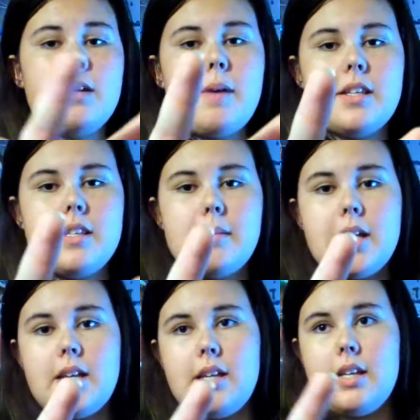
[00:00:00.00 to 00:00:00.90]
thing about summer
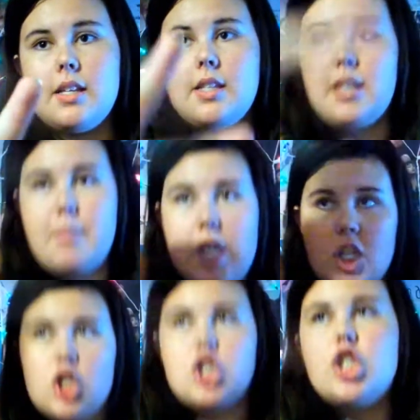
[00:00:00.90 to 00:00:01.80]
is the
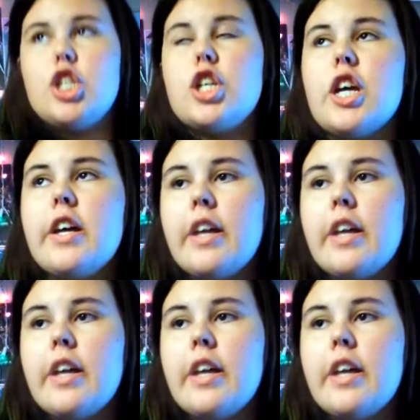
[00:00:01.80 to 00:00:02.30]
beach.